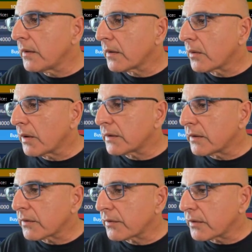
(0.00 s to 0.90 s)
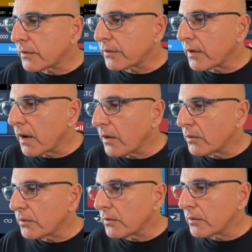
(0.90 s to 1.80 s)
quite interesting to see
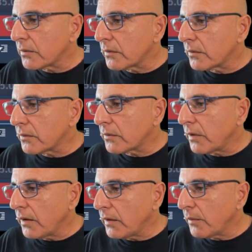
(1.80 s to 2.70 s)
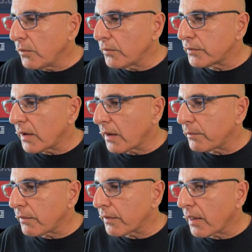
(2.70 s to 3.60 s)
how JD moved up
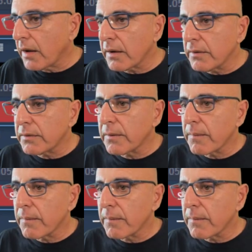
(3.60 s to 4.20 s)
over the highs.